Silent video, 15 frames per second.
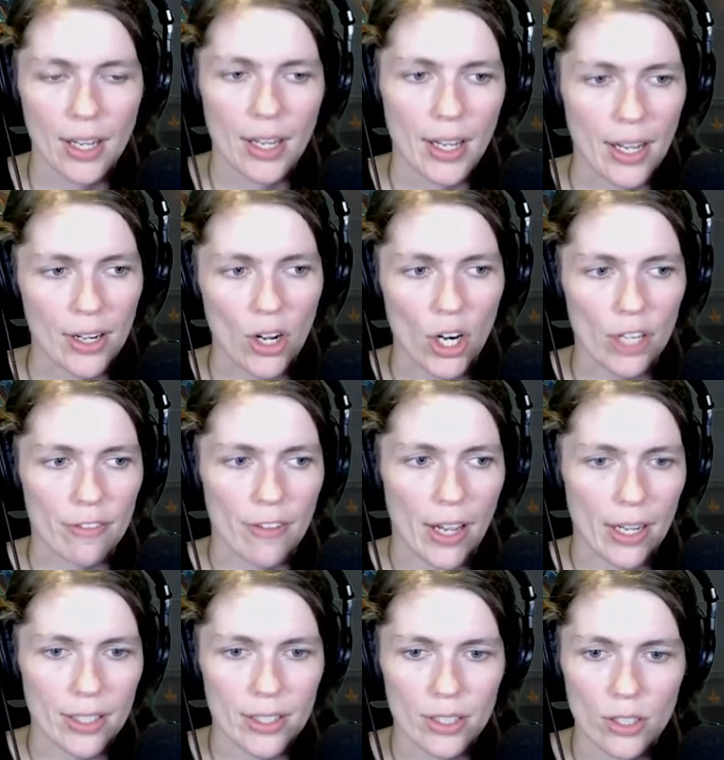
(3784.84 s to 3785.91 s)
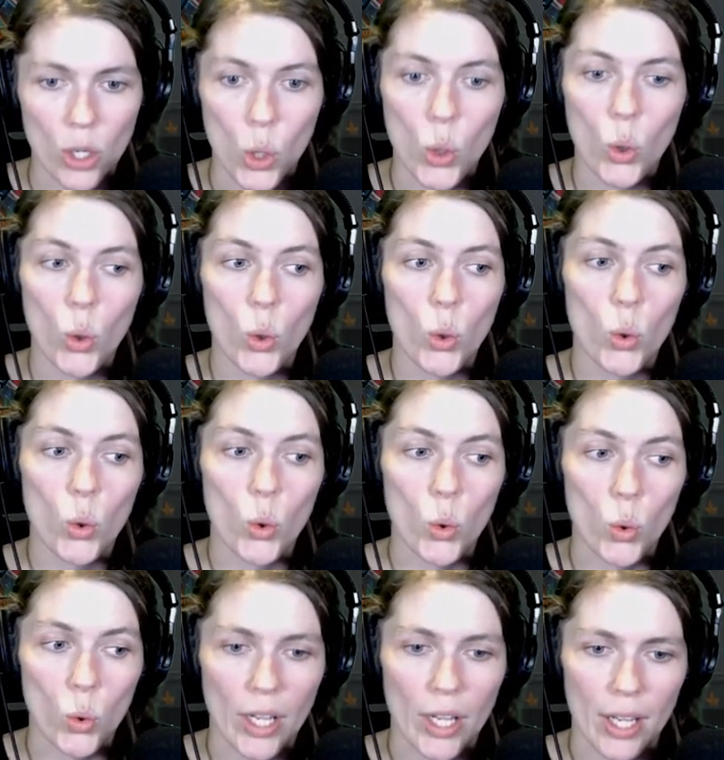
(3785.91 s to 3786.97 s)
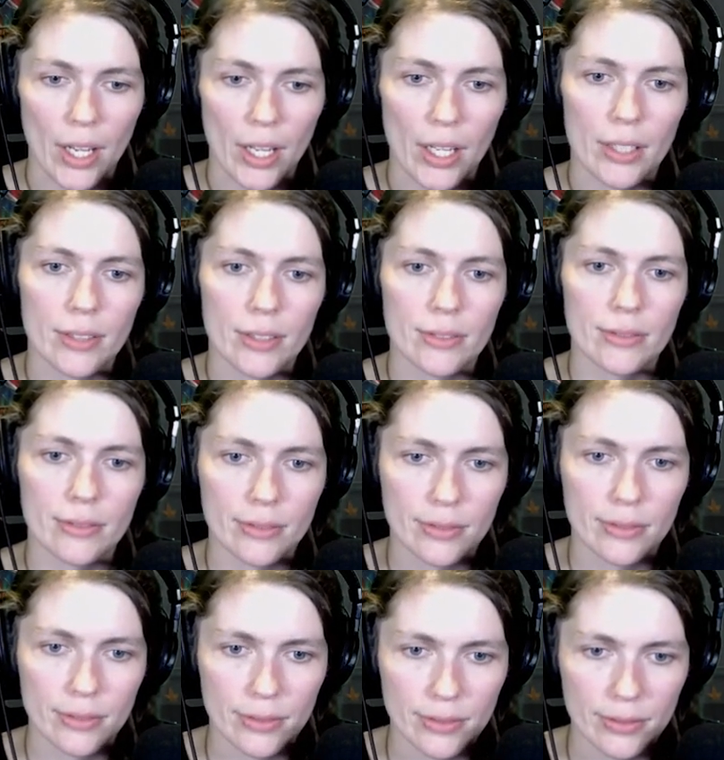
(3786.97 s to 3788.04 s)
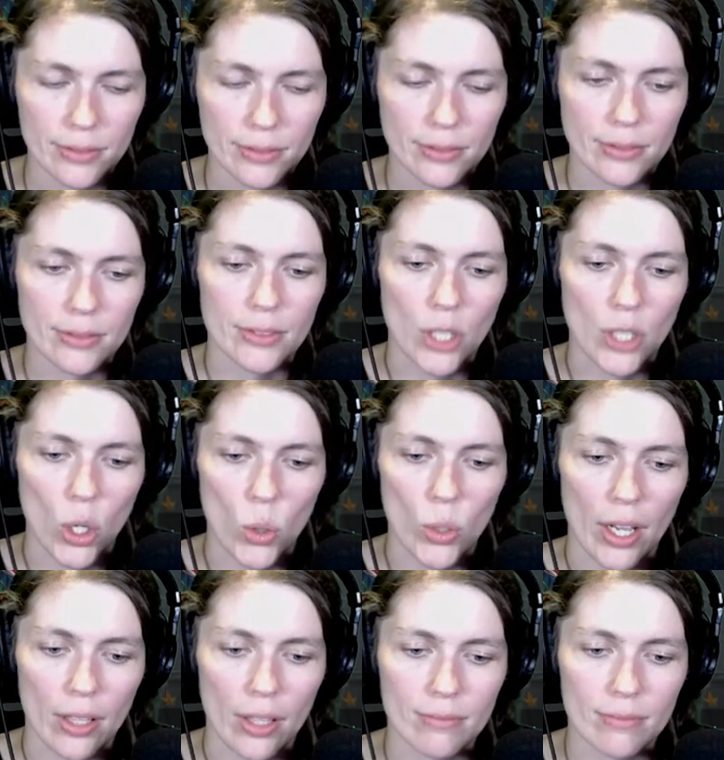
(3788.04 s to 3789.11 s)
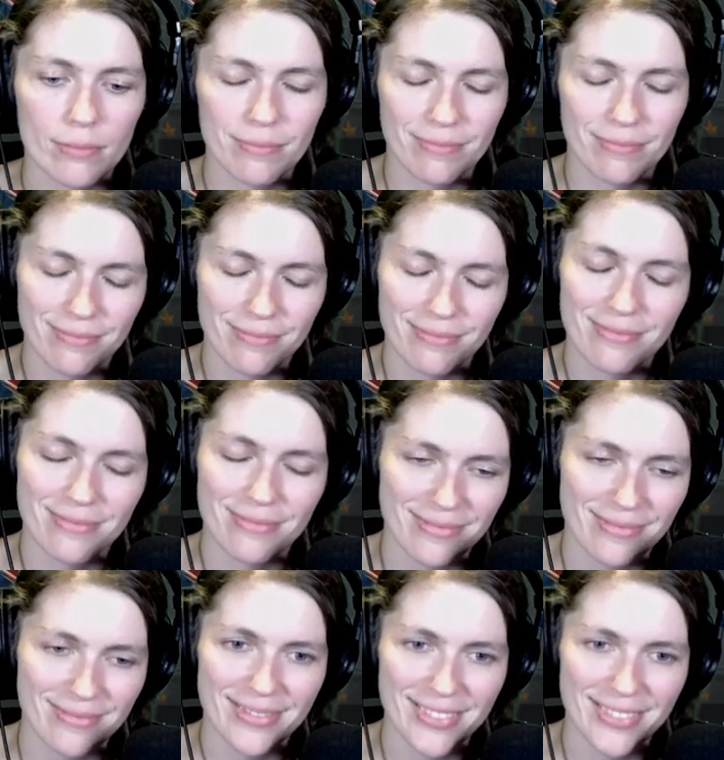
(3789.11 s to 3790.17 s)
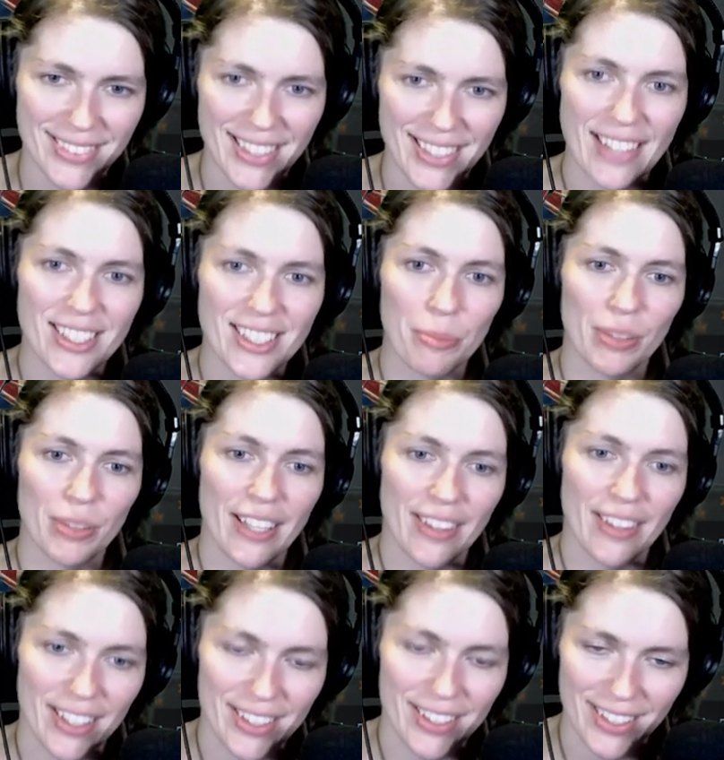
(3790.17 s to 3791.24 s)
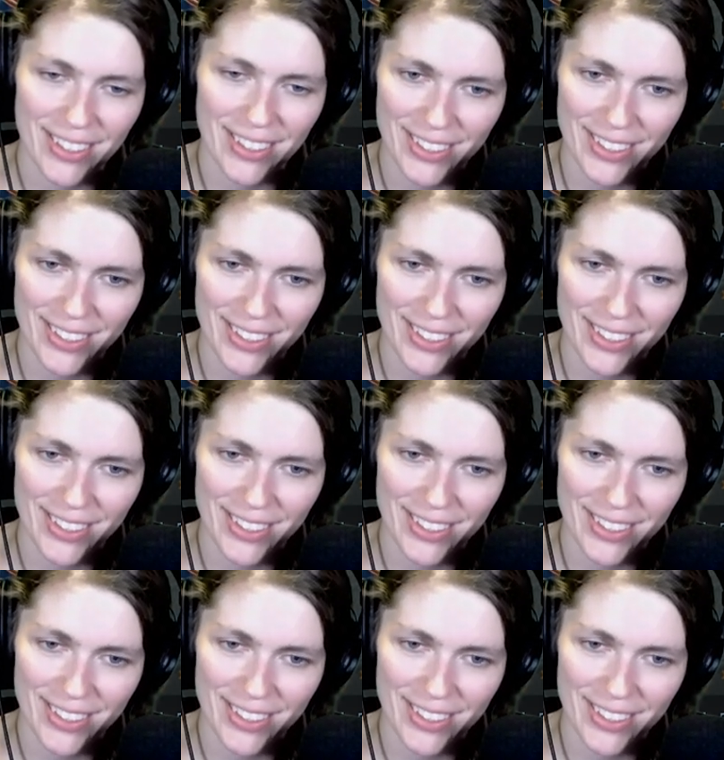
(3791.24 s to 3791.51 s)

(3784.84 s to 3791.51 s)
An artifact. Okay. Okay. That's the plan then, is it?